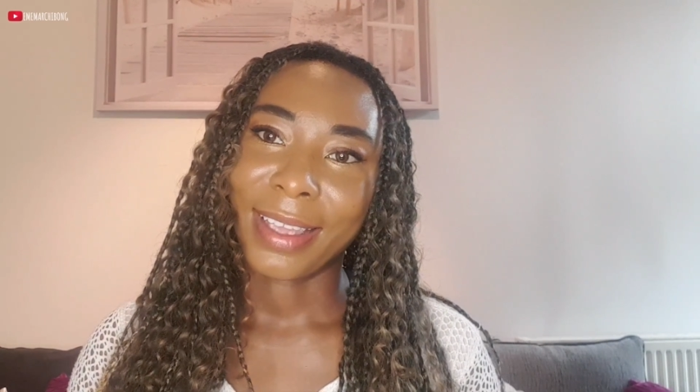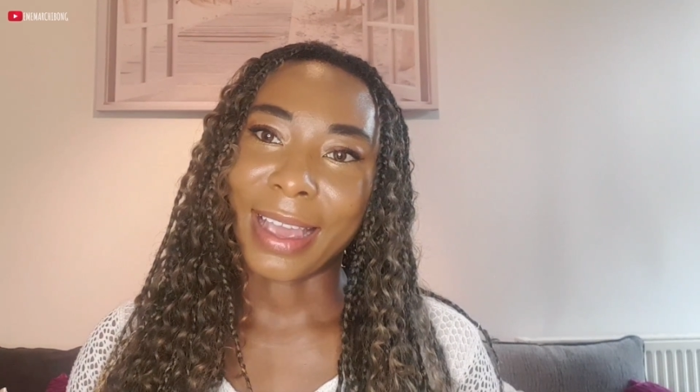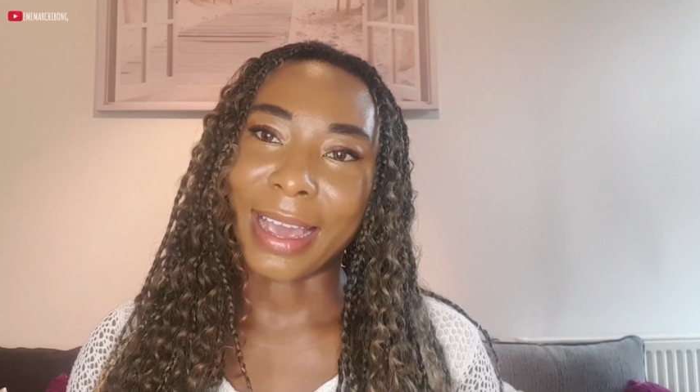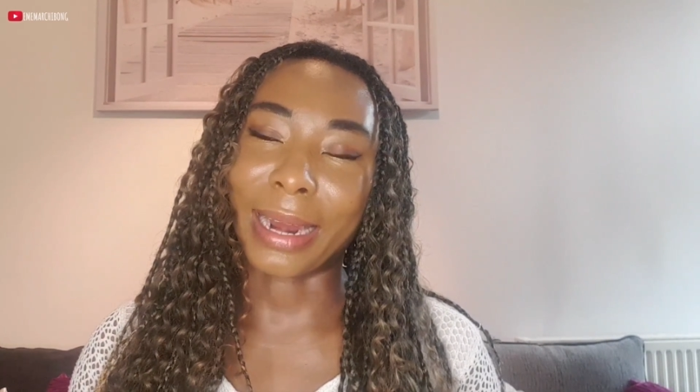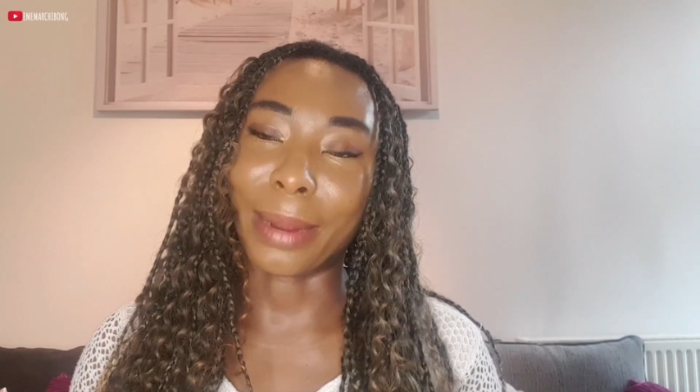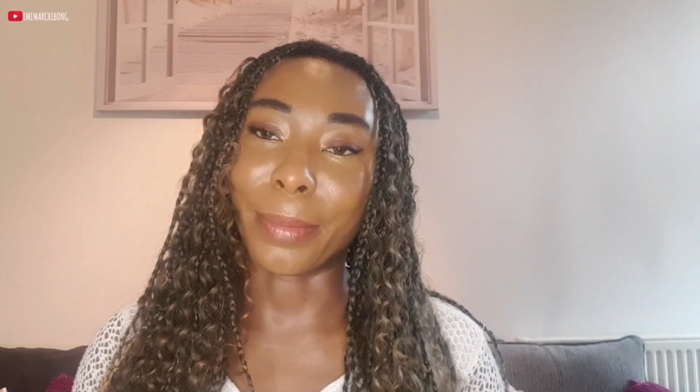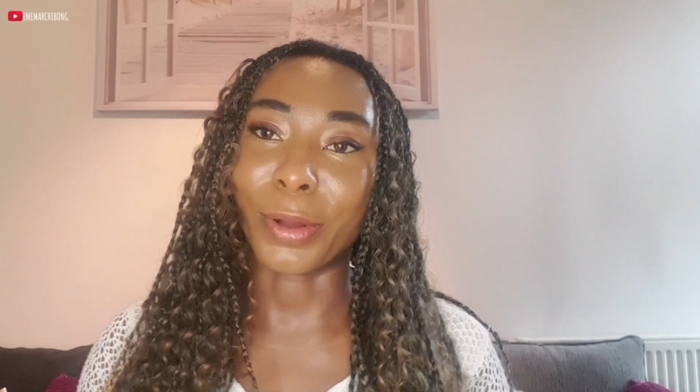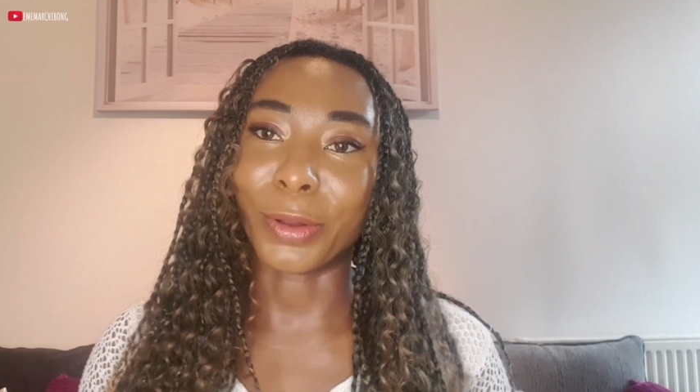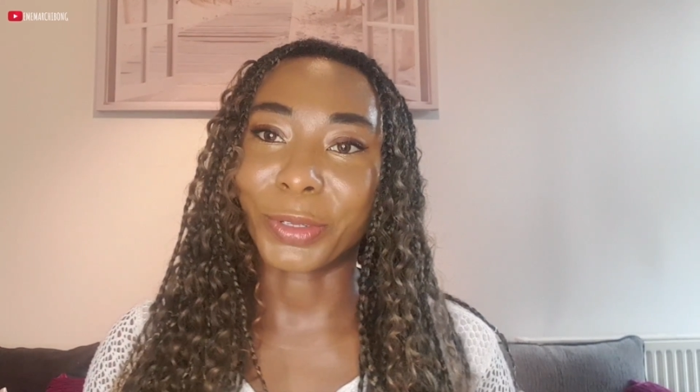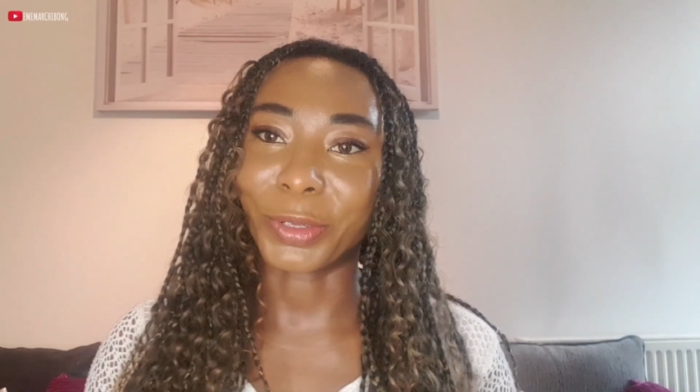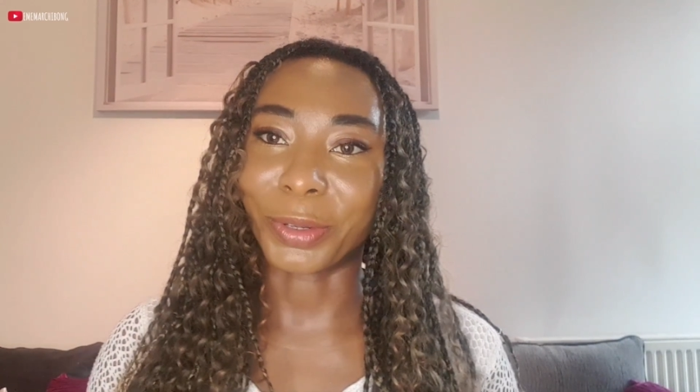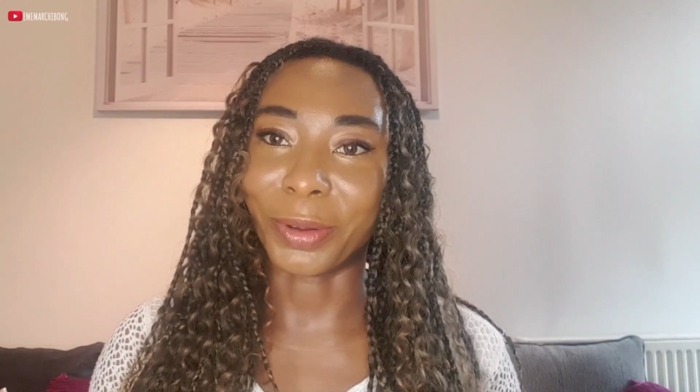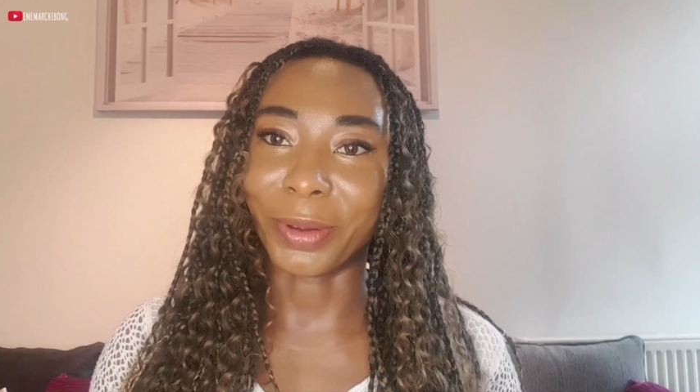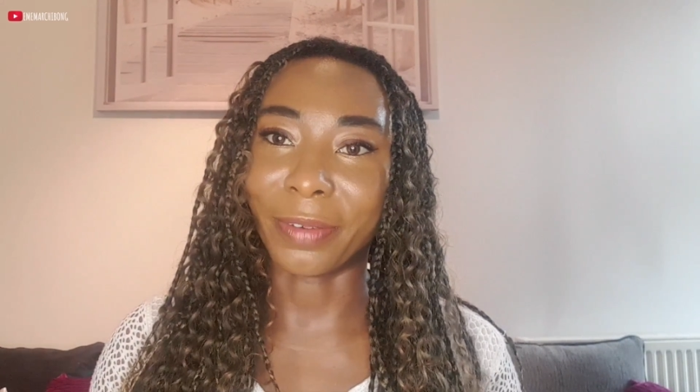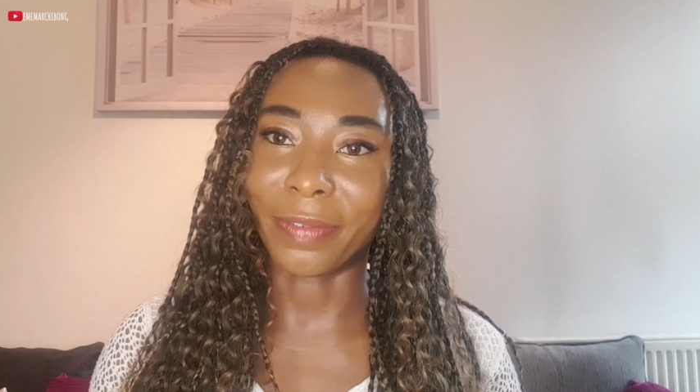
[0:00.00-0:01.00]
and I'm
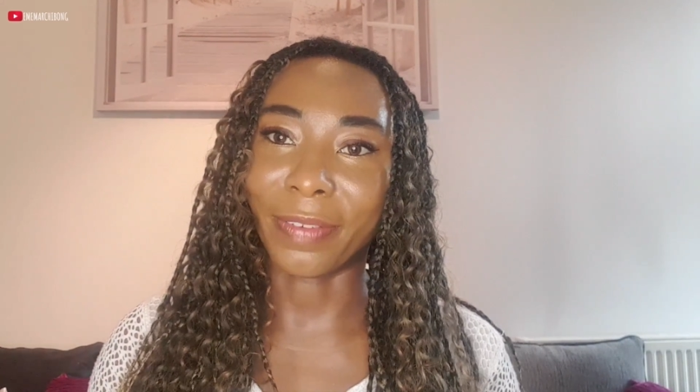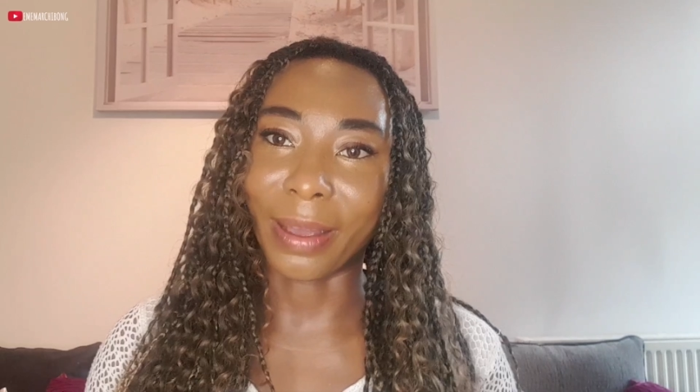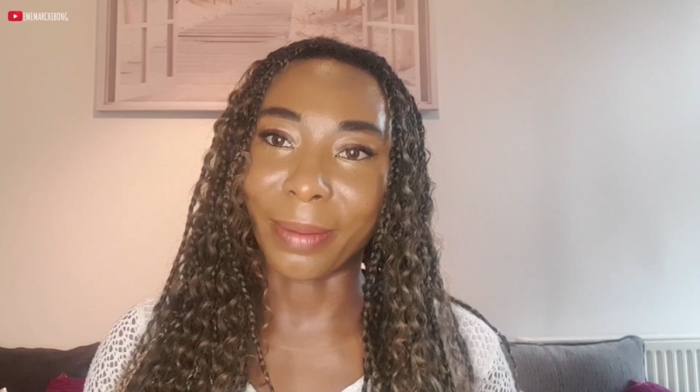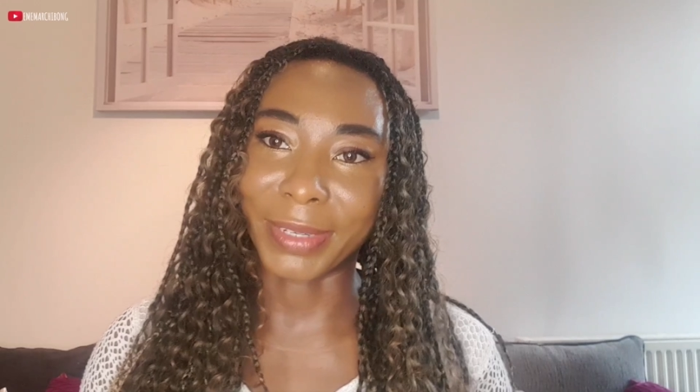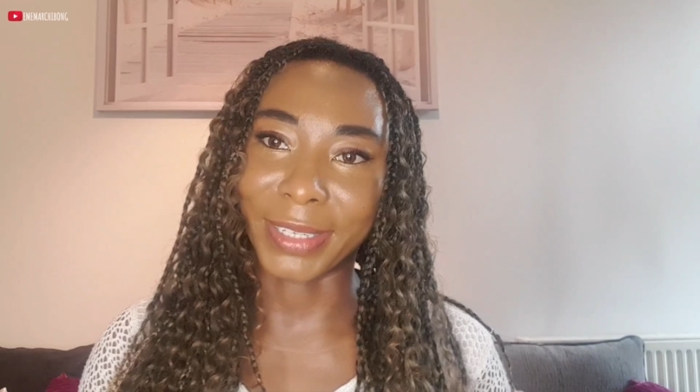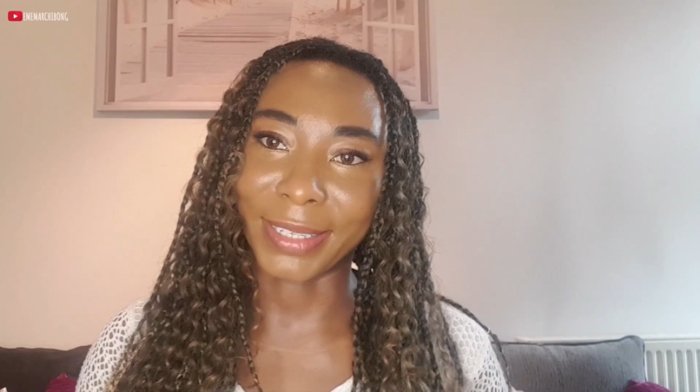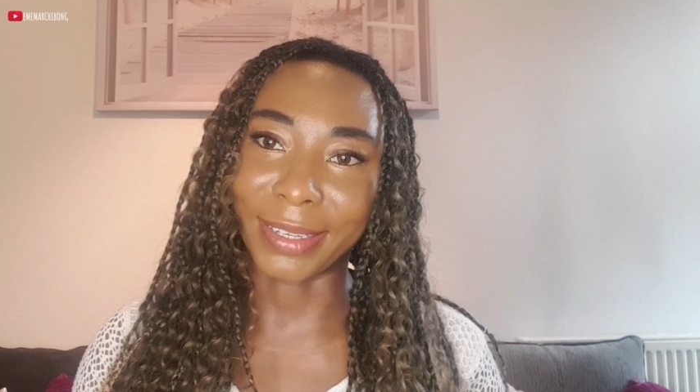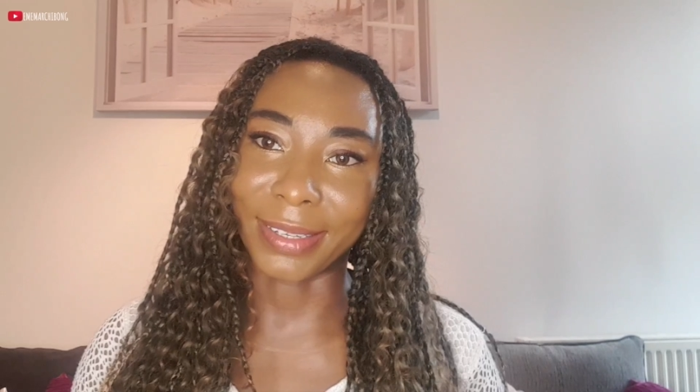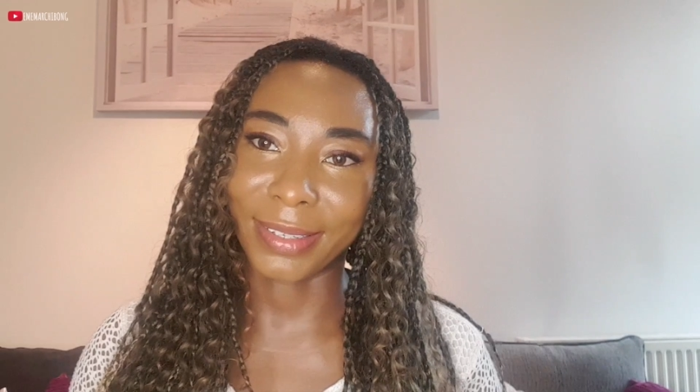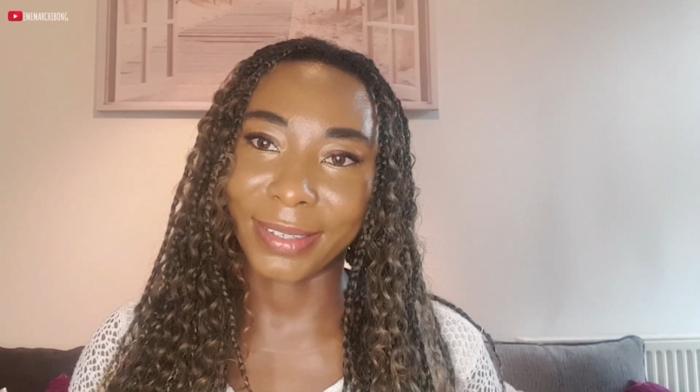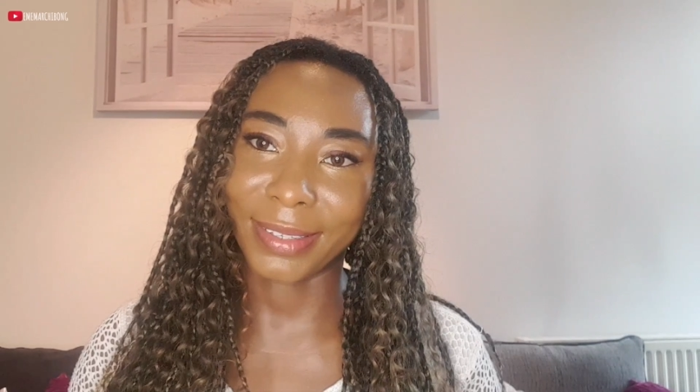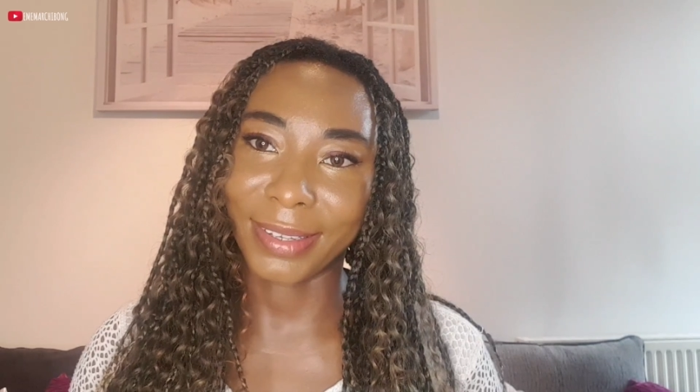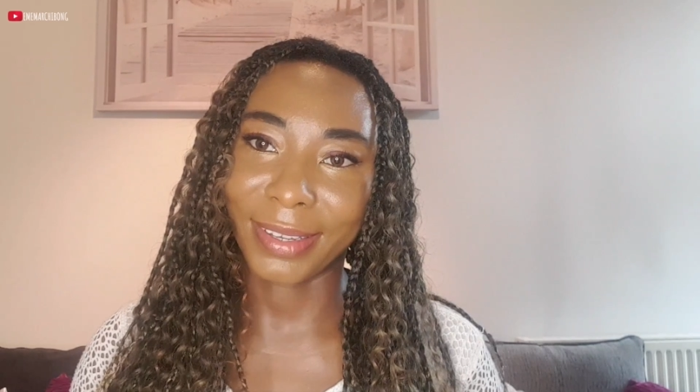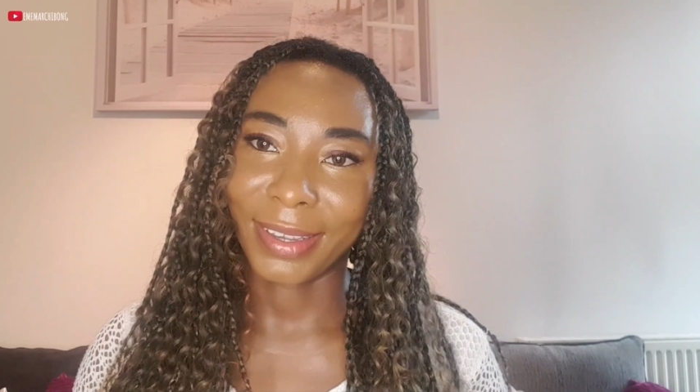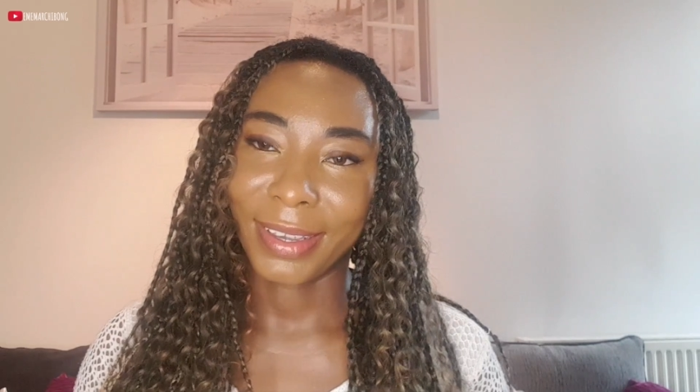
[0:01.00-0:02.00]
also a
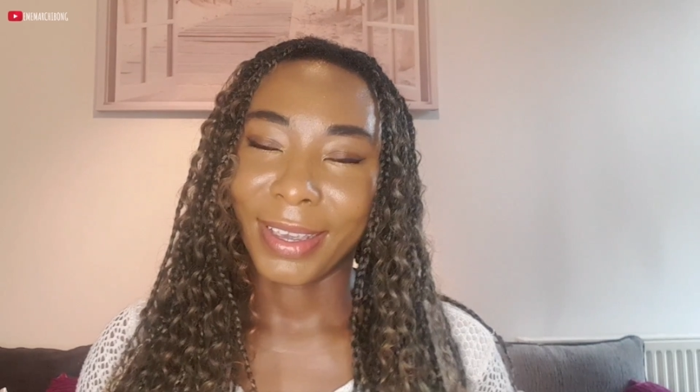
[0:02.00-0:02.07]
pharmacist.